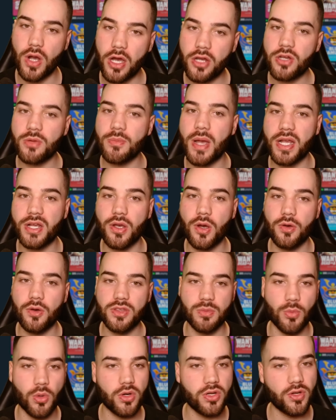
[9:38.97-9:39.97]
under my code,
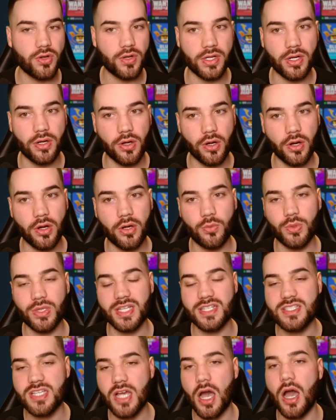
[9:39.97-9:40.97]
the more you're going to earn, with a
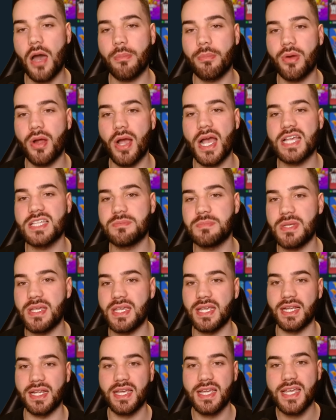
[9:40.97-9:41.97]
top prize
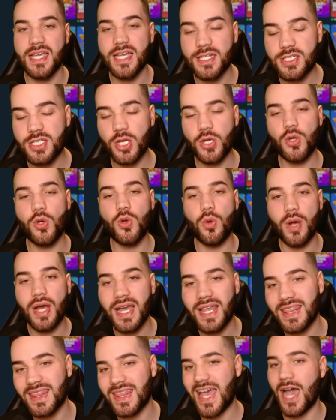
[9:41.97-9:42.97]
being two
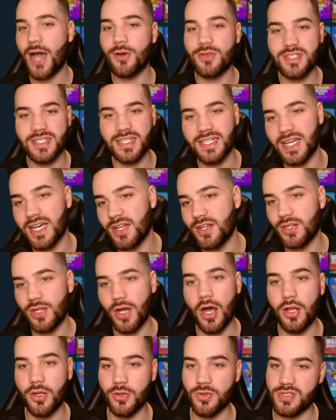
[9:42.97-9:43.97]
thousand
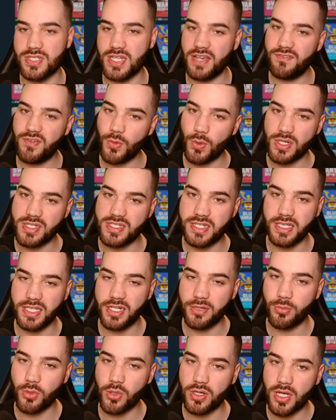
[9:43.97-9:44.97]
dollars. If you want to see
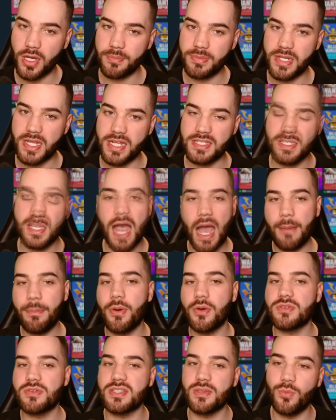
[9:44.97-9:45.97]
leaderboard updates, I
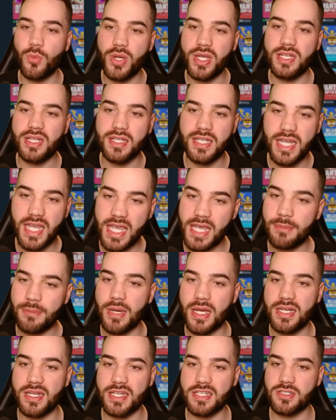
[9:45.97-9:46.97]
post them weekly in
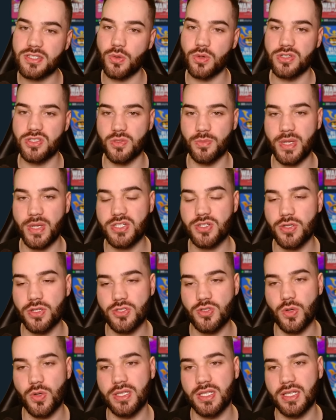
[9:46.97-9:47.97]
my Discord, so make sure to
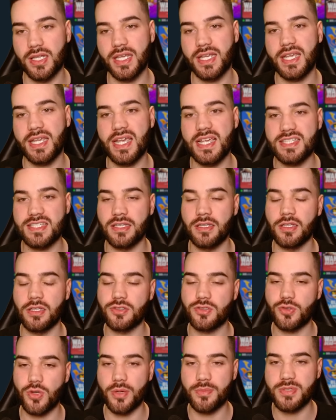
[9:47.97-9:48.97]
join. The link is in the
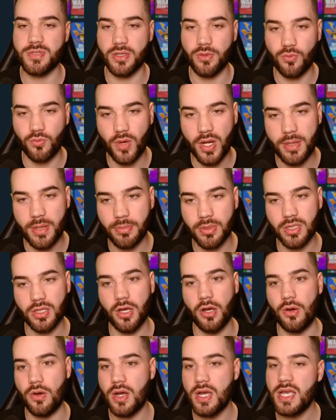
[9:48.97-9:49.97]
description right
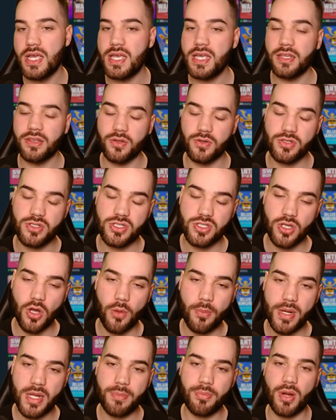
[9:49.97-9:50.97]
below. There's so
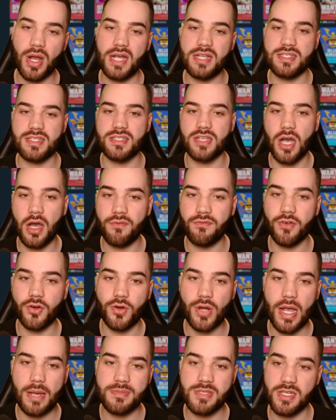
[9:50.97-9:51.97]
many prizes up for
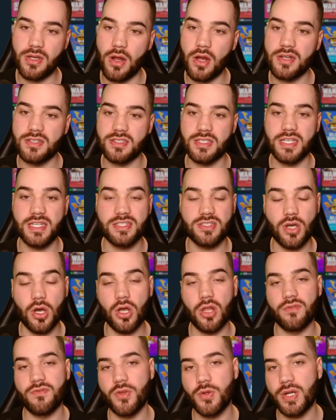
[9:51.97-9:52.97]
grabs, and honestly, it's
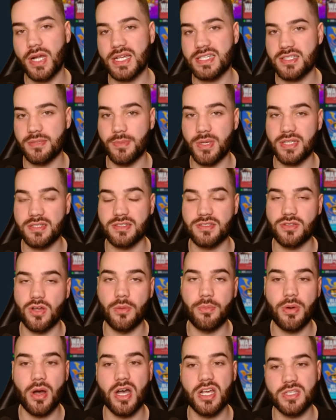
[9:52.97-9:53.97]
all of you guys that makes this all
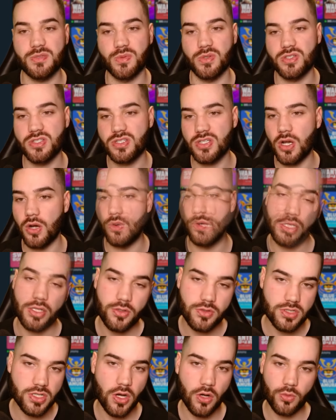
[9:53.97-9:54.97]
possible. So
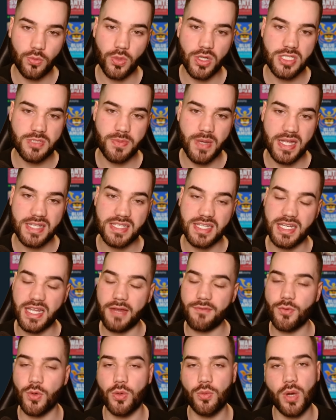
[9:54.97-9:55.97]
use code WoodsBets, and to
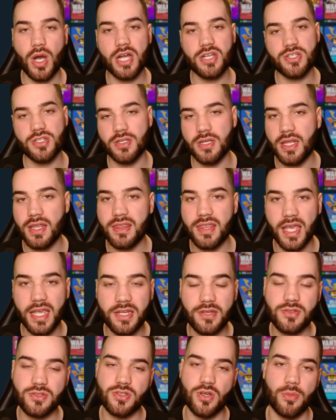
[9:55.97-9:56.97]
everyone watching,
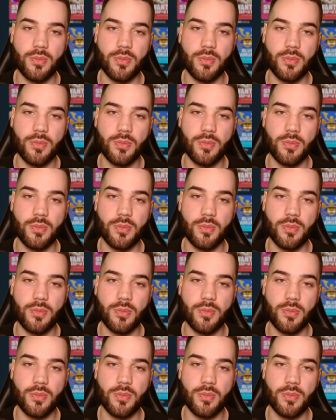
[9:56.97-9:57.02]
thank you so